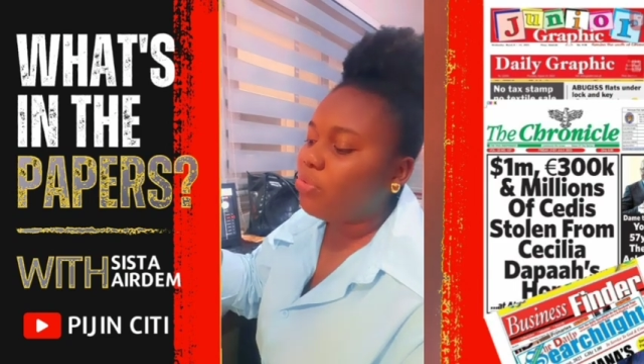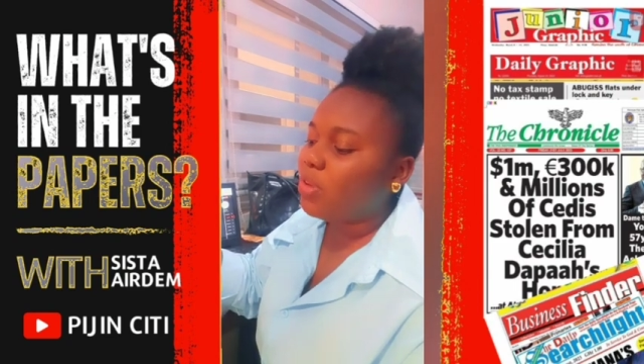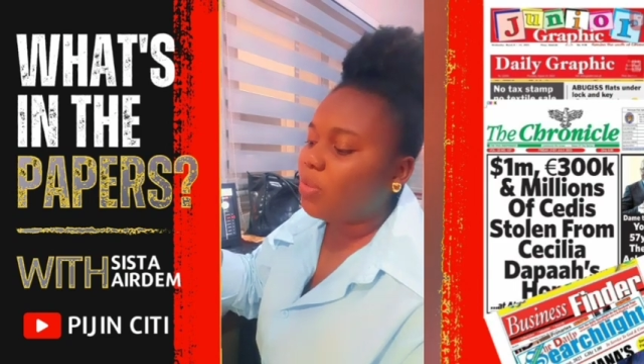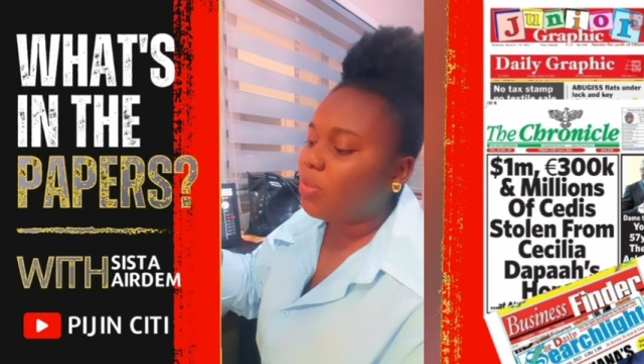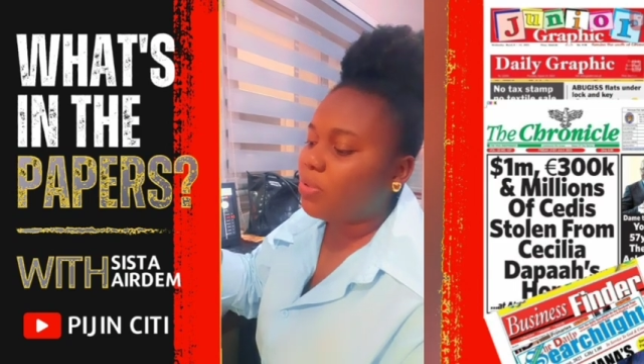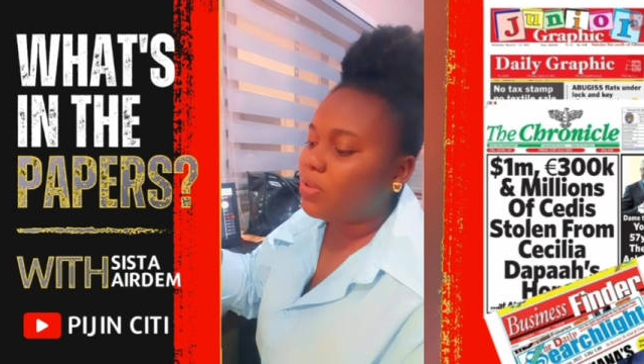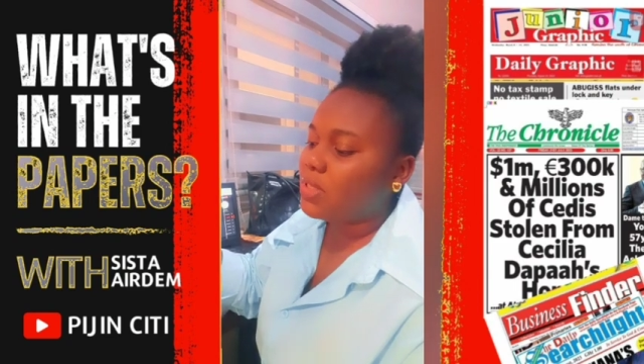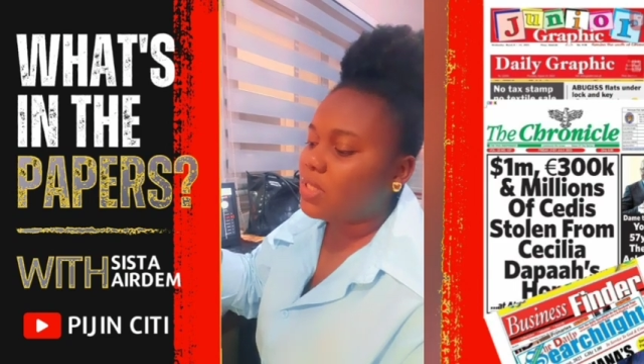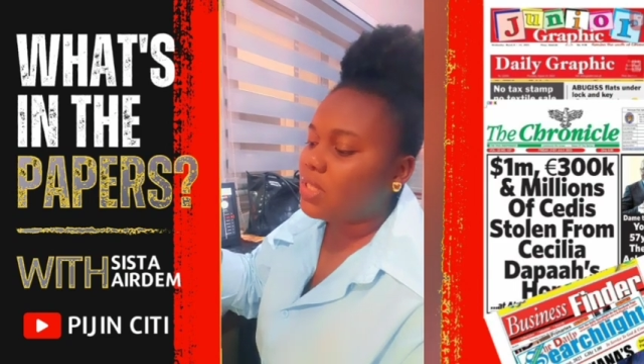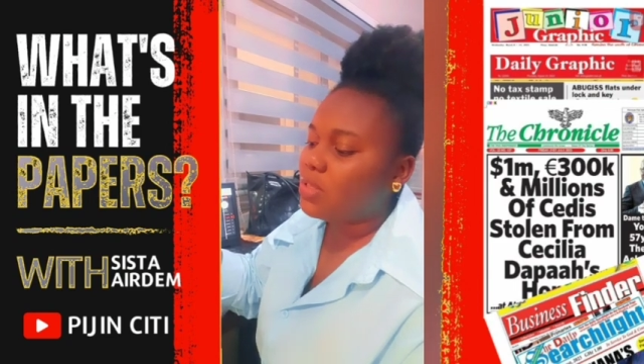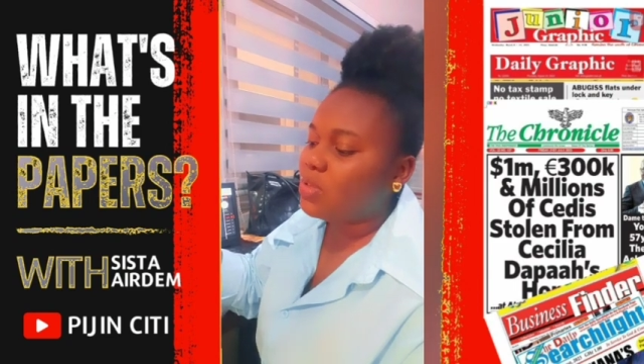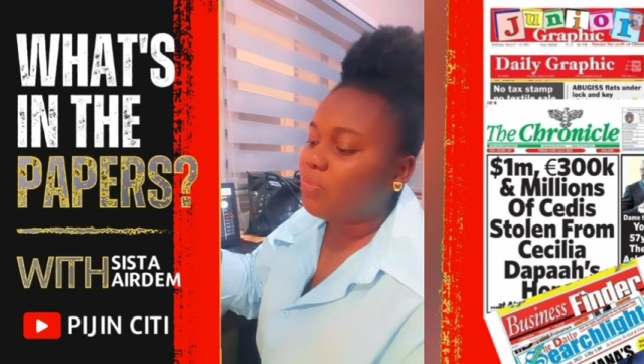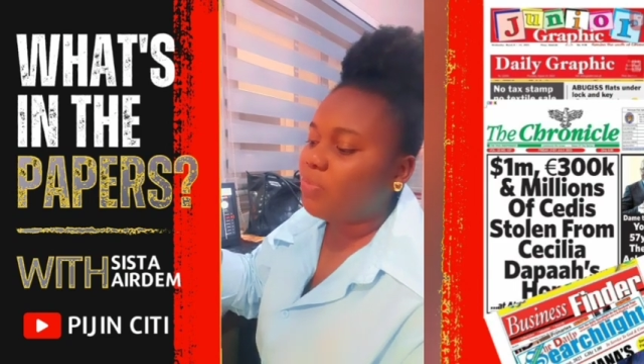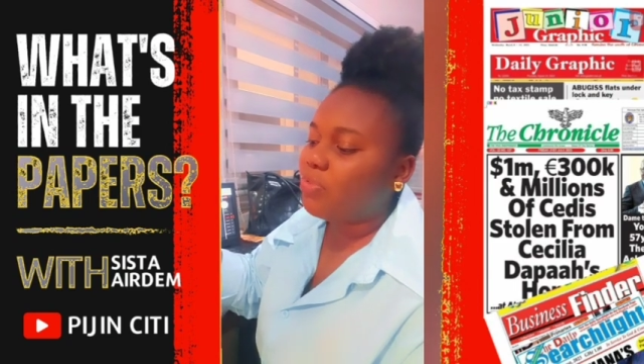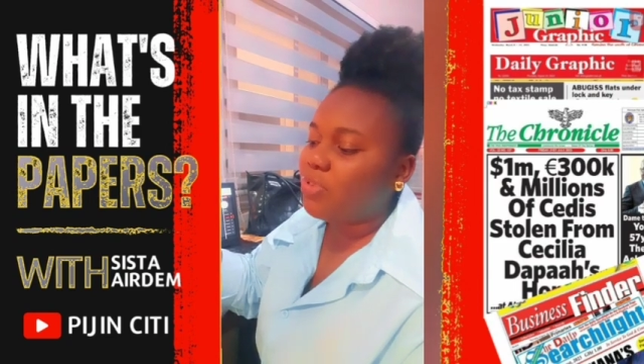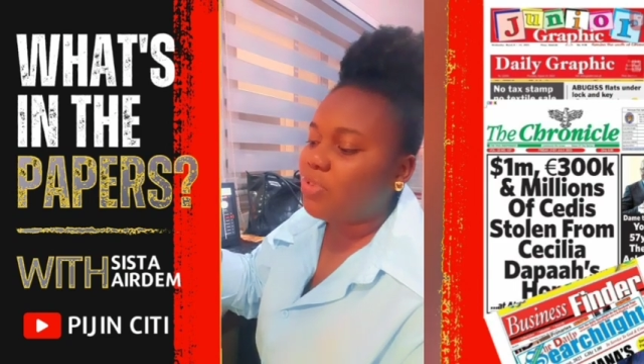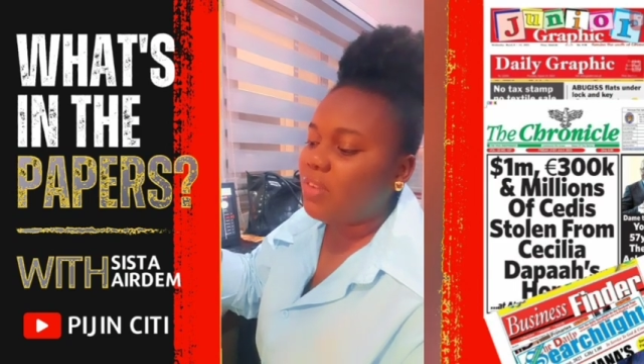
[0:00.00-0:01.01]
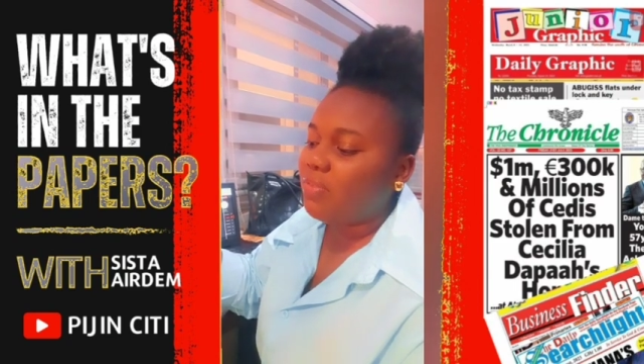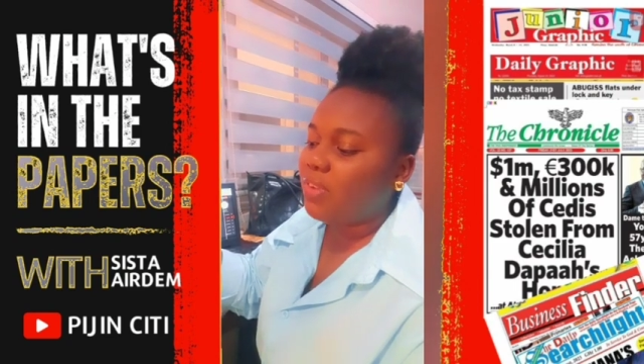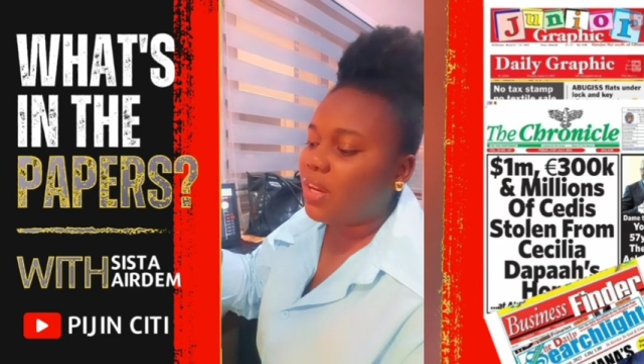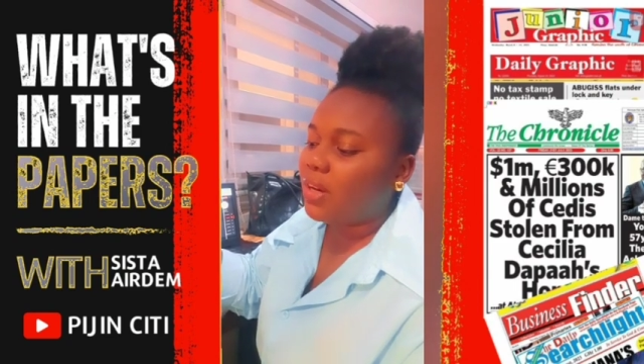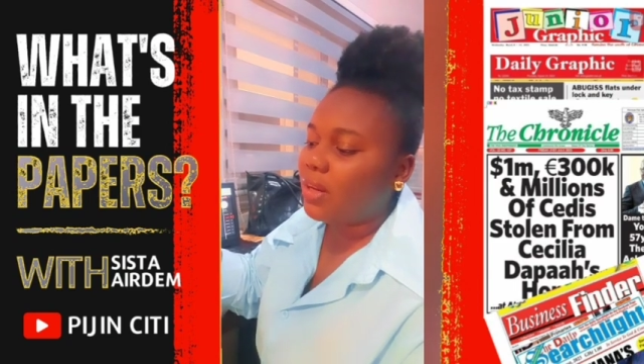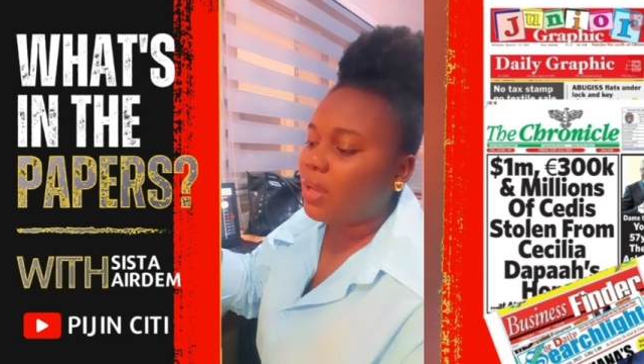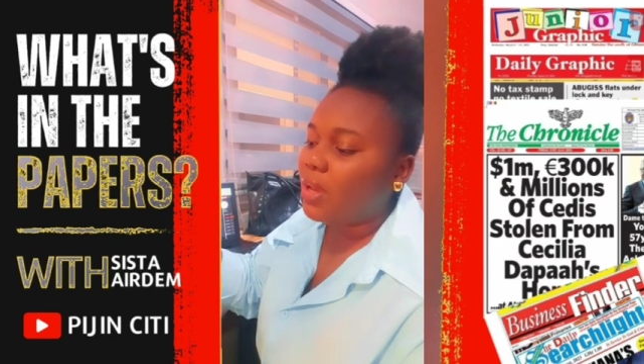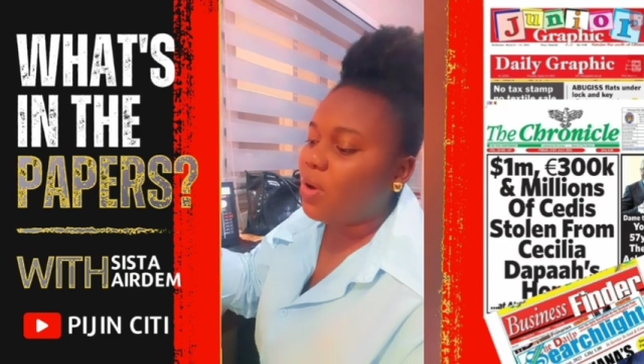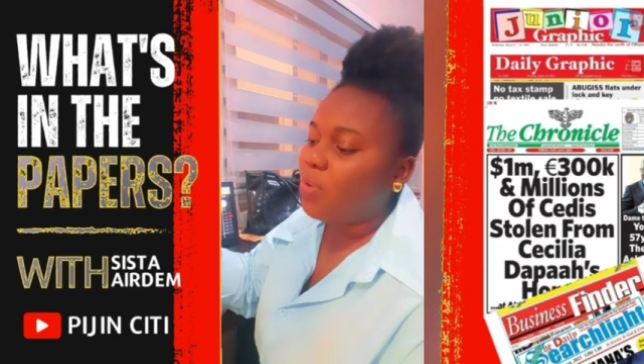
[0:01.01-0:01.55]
the process of grieving